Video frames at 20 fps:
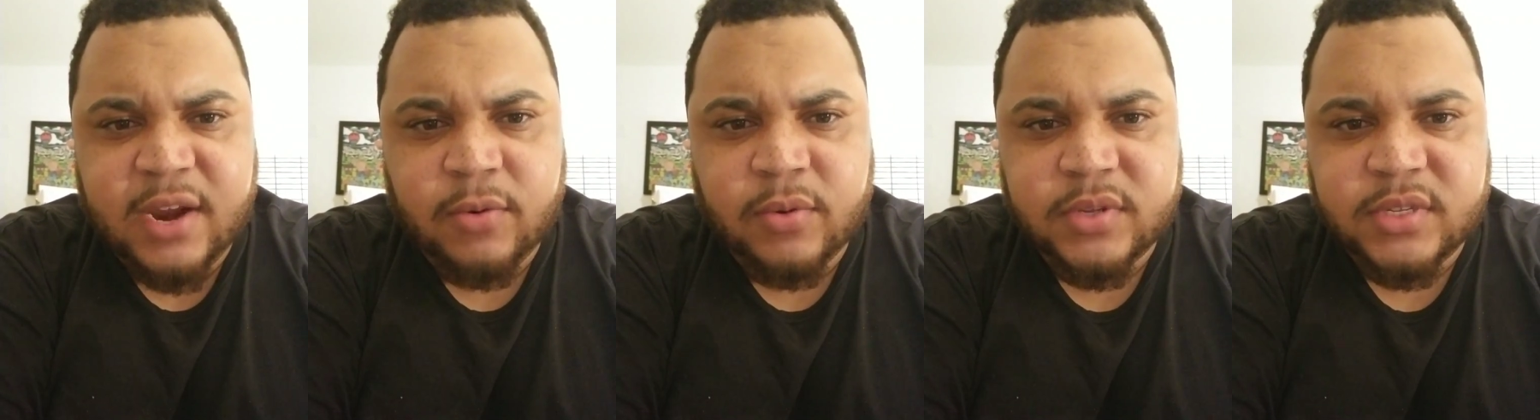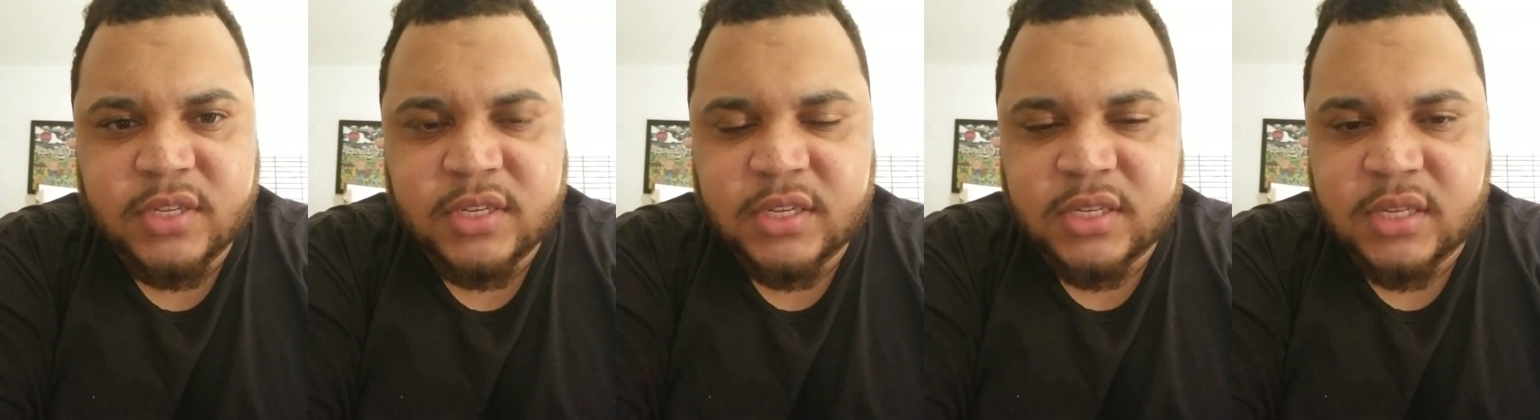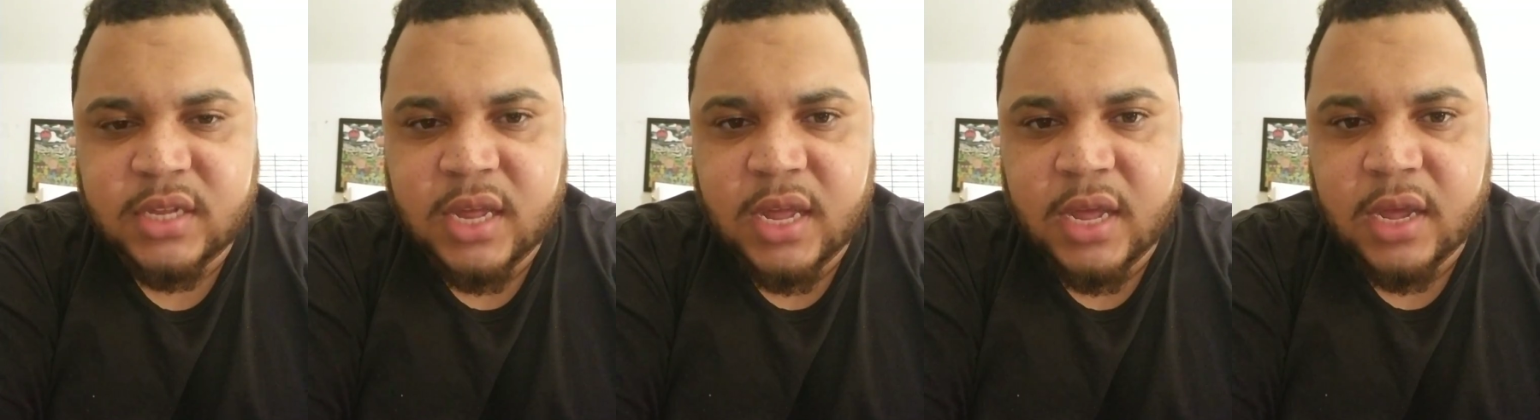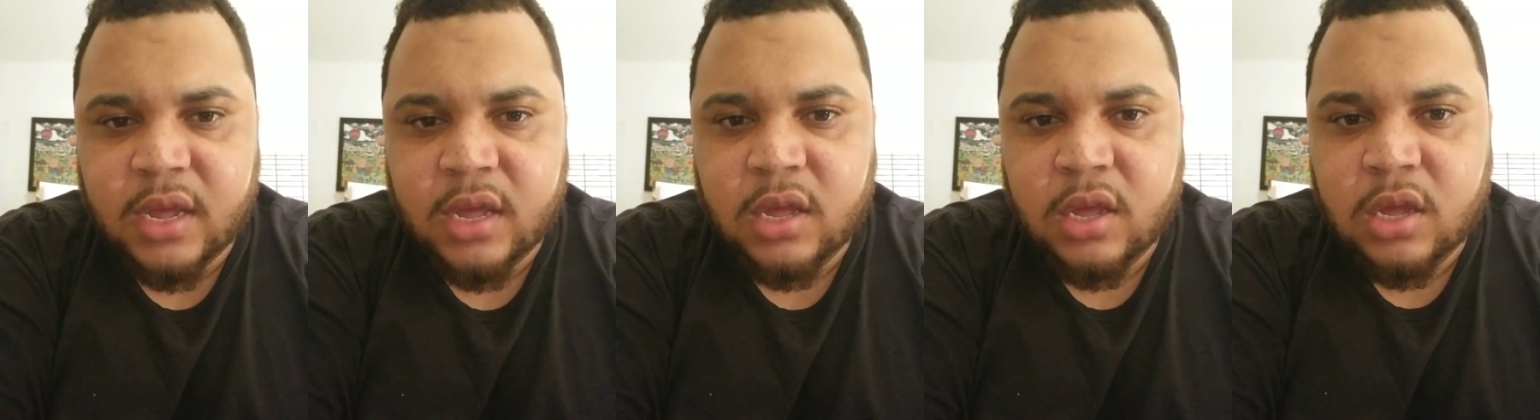It wasn't just
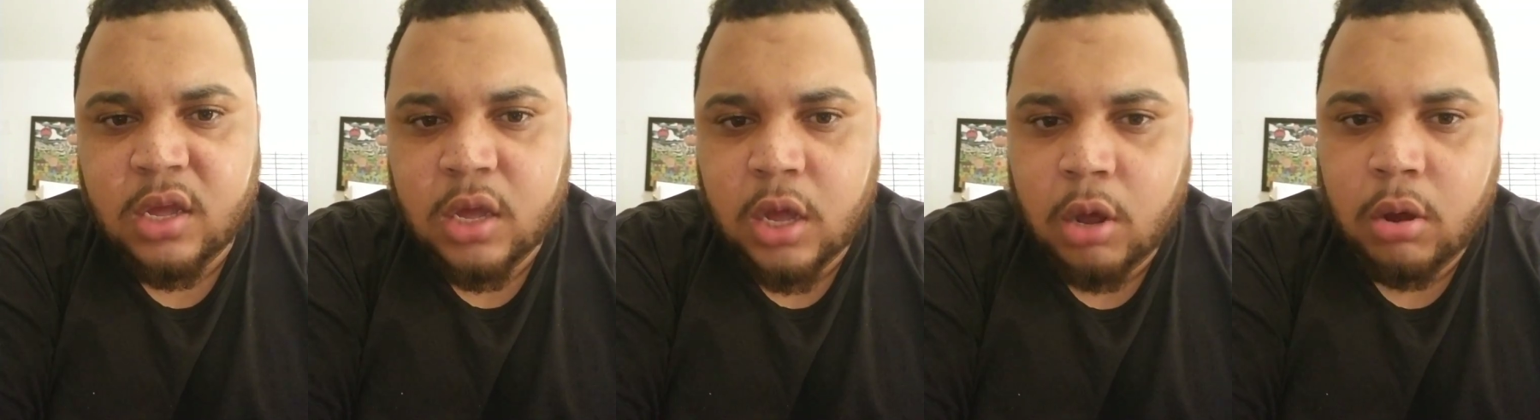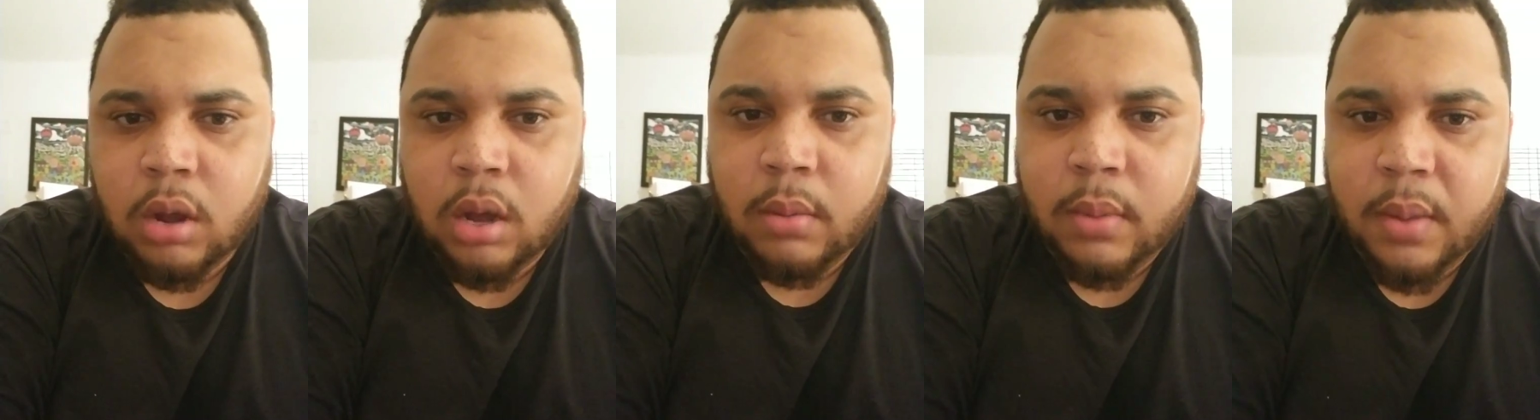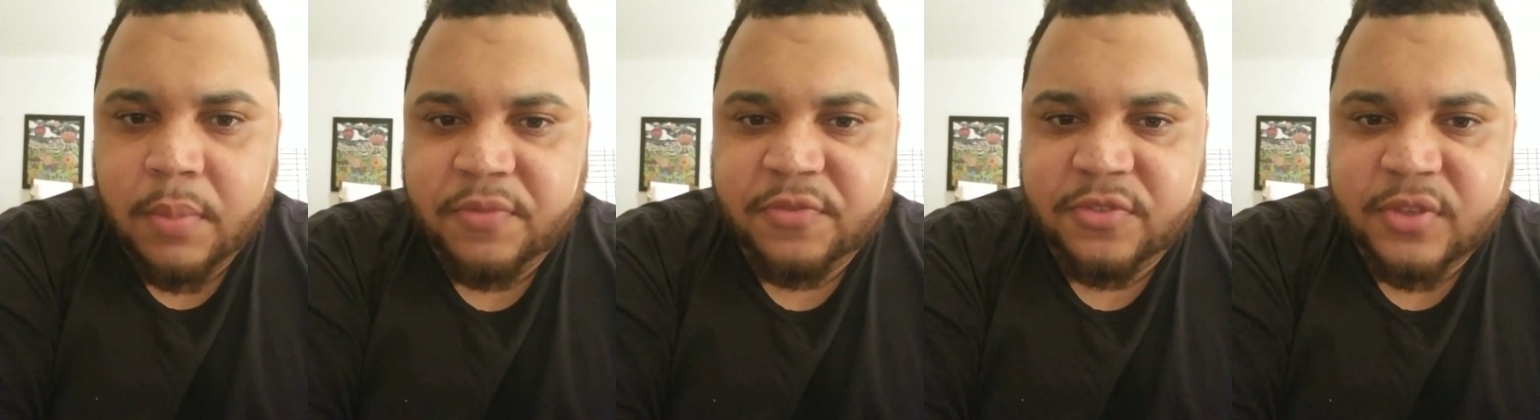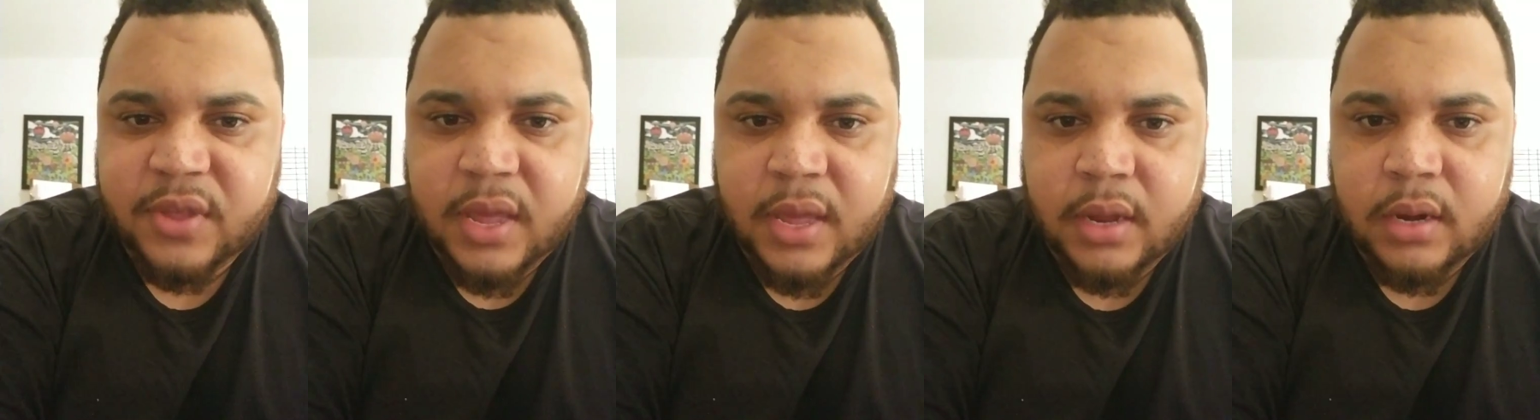like, oh, I'm
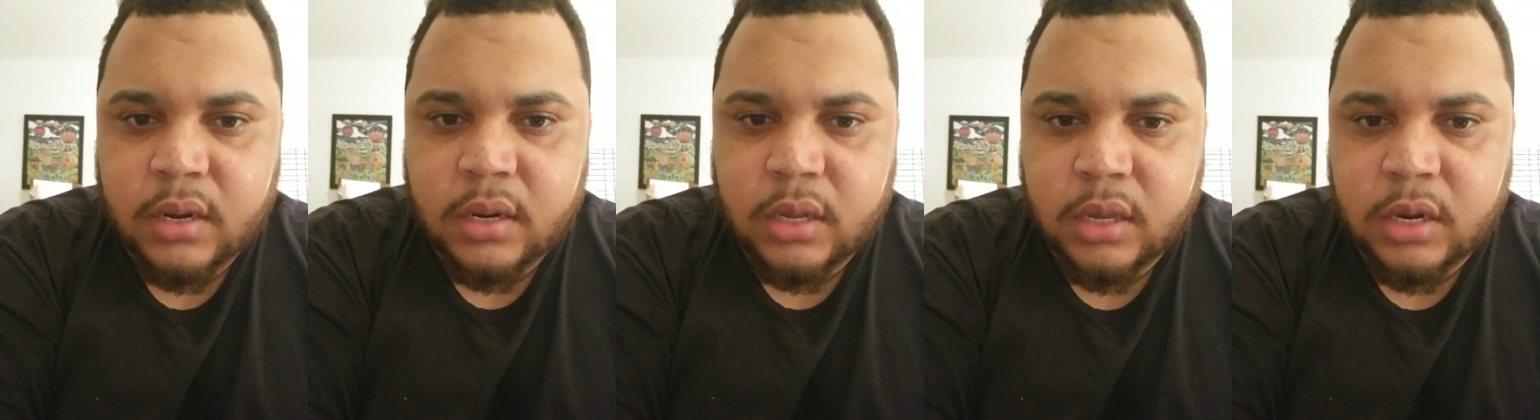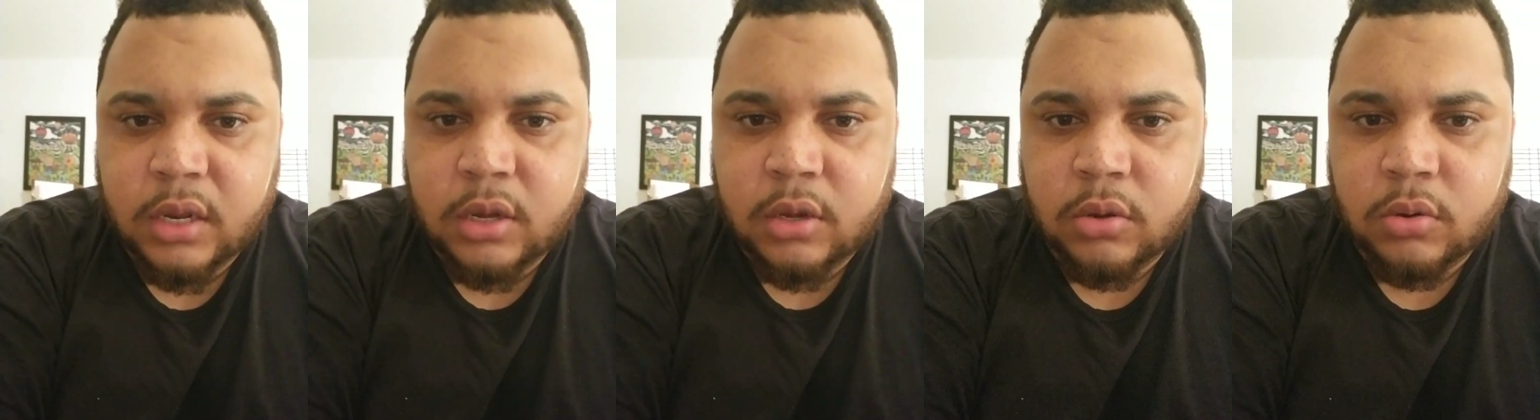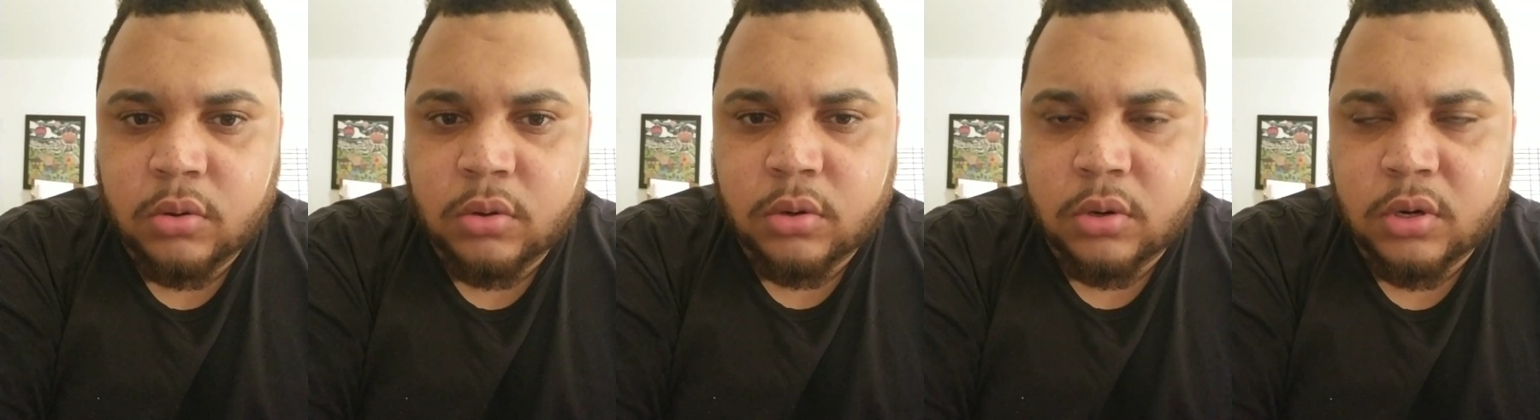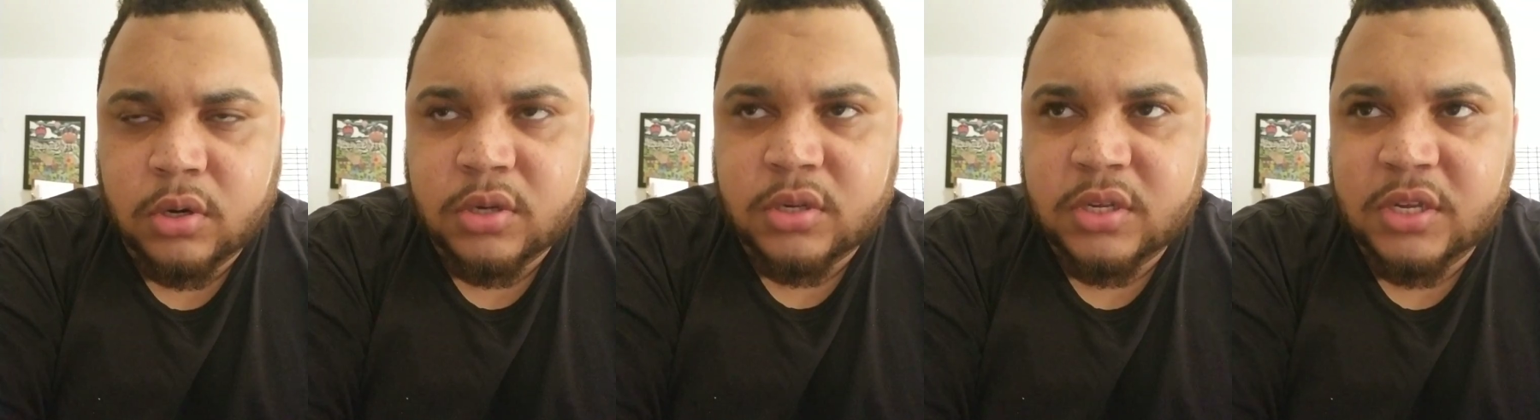upset,
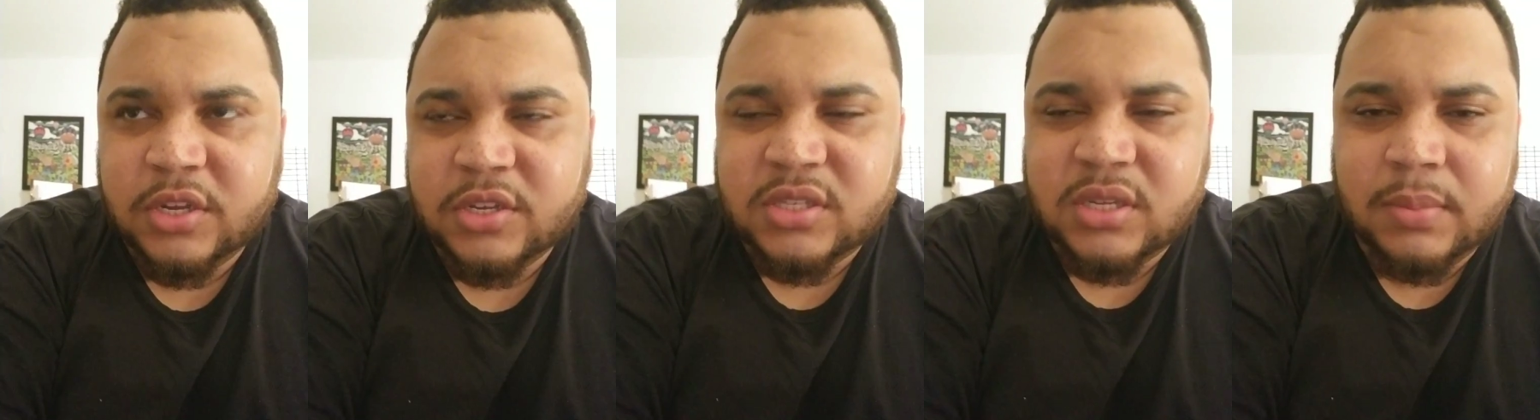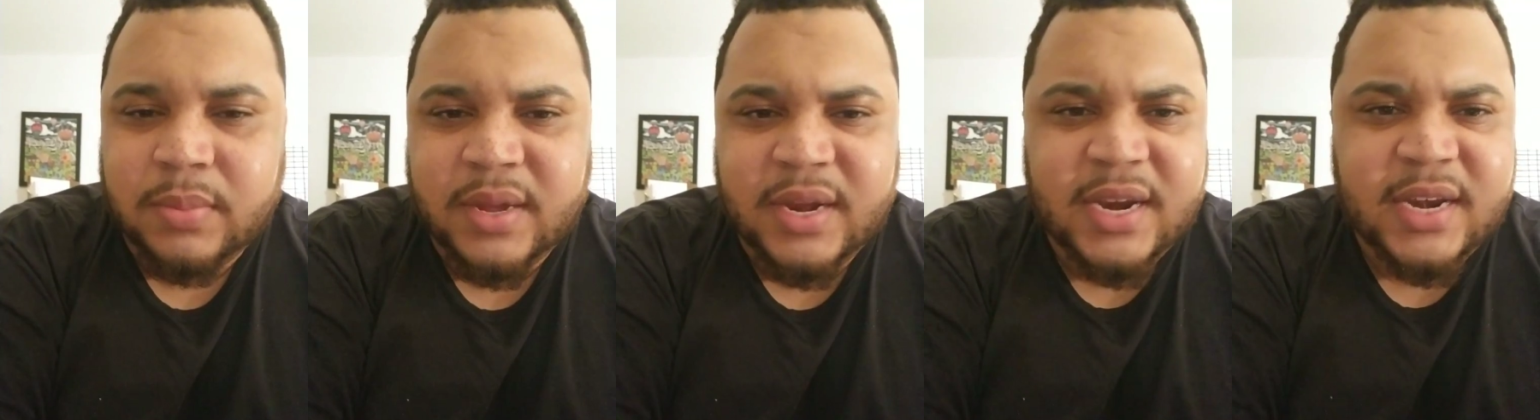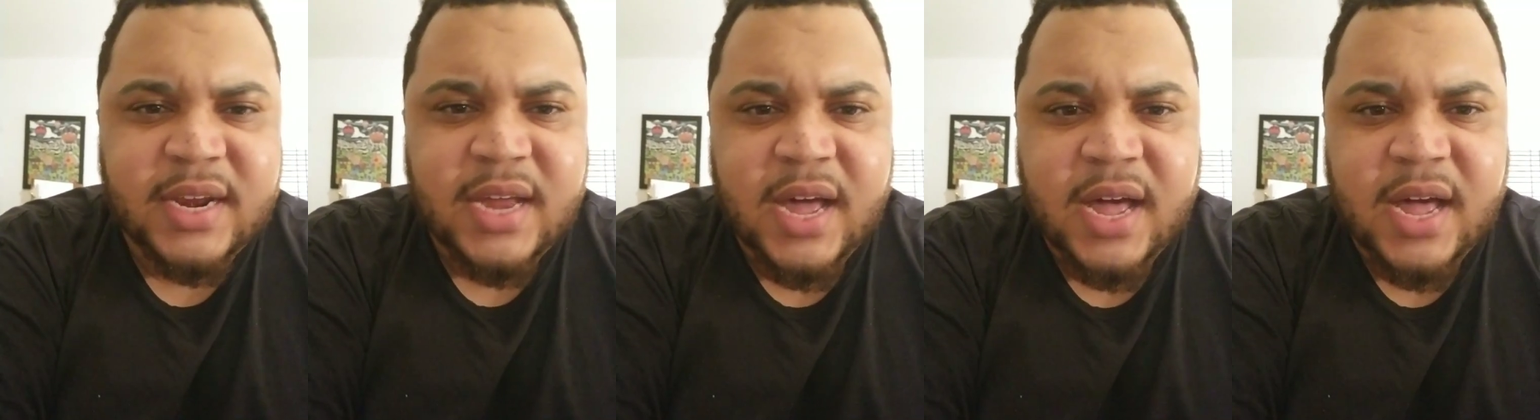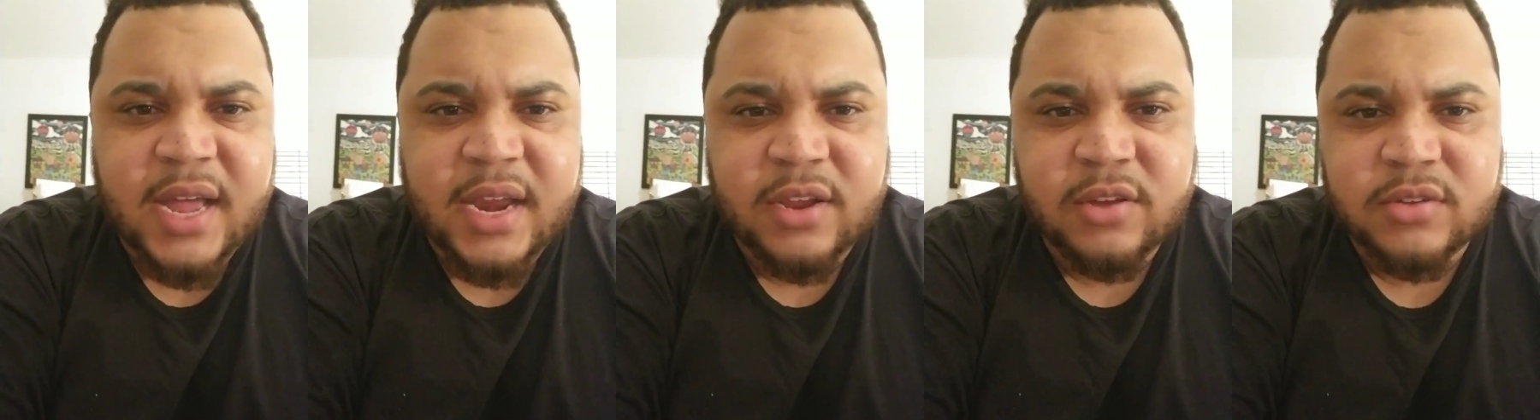or somebody died.